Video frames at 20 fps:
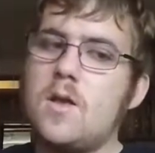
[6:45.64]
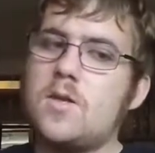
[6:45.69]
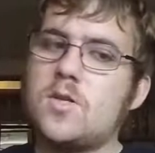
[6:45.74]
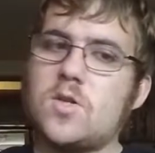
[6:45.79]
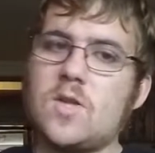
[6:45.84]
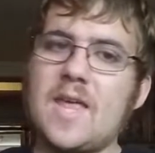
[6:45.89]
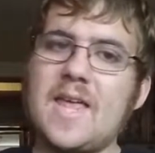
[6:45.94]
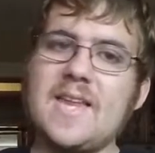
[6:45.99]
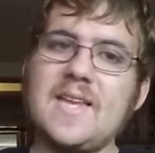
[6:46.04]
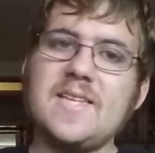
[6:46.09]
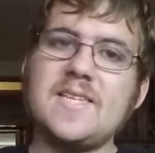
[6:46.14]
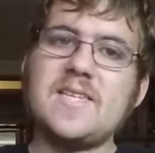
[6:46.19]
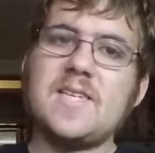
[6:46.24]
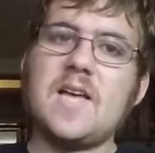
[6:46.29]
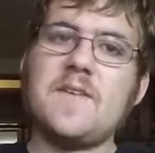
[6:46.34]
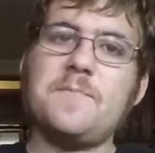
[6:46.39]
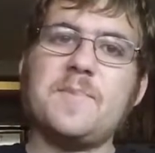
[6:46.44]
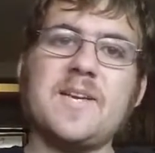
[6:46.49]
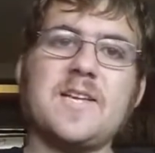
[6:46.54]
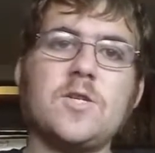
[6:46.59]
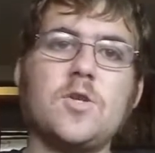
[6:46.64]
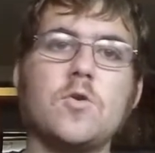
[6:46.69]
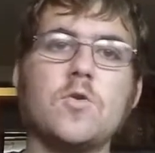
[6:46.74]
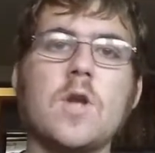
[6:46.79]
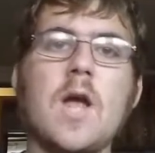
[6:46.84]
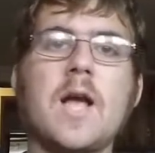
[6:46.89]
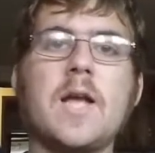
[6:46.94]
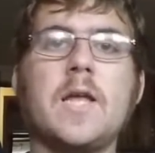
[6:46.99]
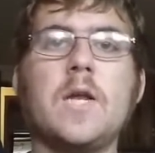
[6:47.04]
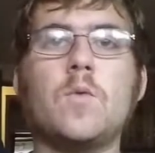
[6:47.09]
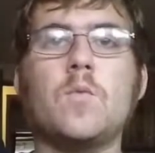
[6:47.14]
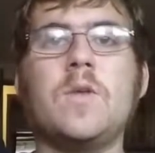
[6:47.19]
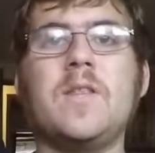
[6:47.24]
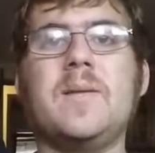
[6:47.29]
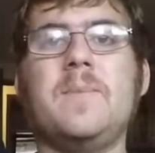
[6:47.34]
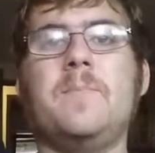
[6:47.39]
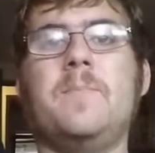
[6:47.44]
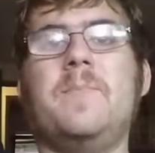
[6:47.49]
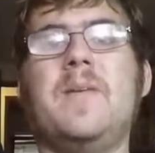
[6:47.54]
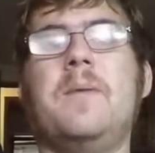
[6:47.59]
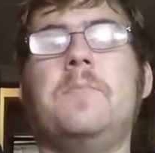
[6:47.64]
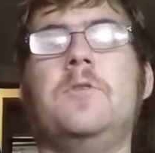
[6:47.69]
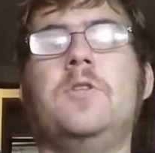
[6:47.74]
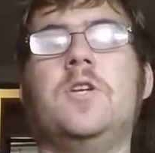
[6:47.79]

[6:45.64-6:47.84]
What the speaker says: So that is tough because you're not going to really be able